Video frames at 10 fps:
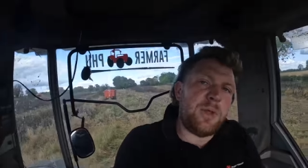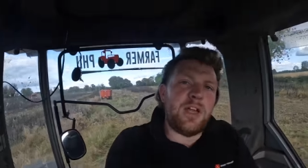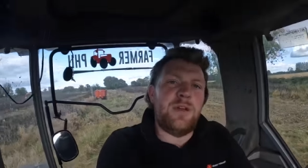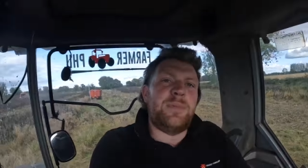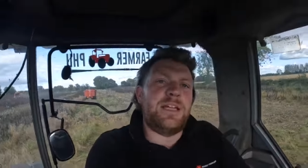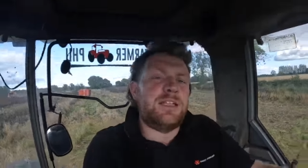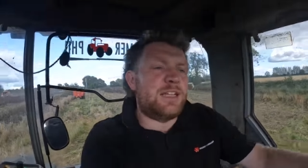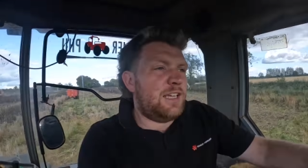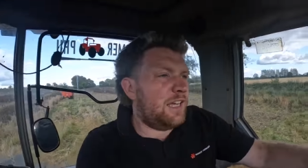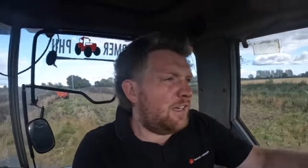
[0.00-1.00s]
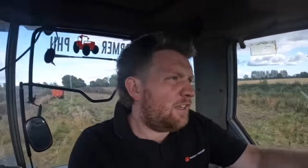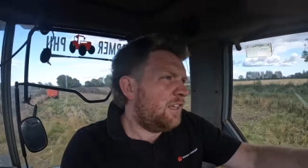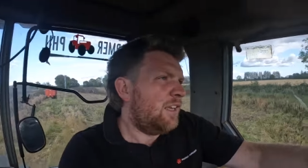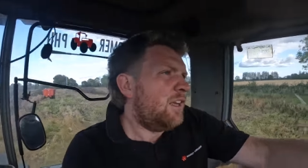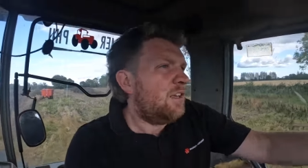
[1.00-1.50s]
may come back to the yard
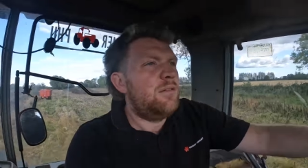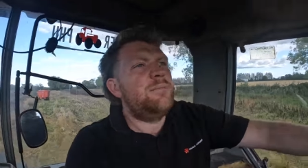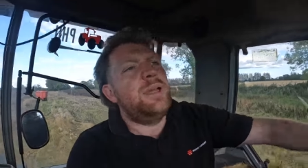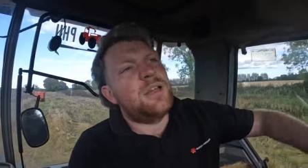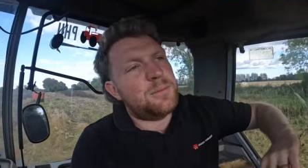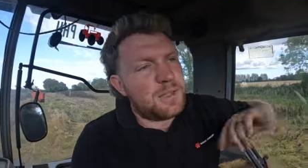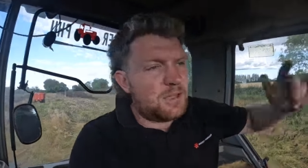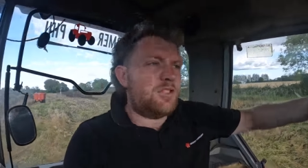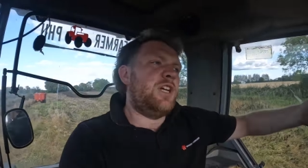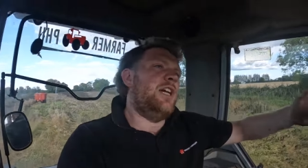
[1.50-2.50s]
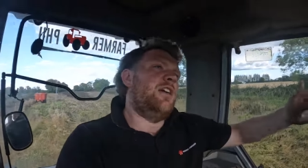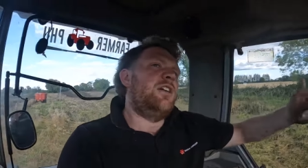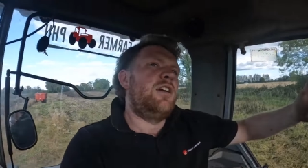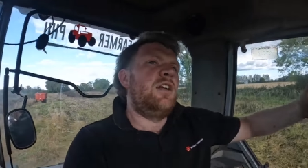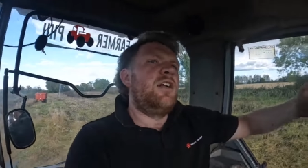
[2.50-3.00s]
and pick up litter trailer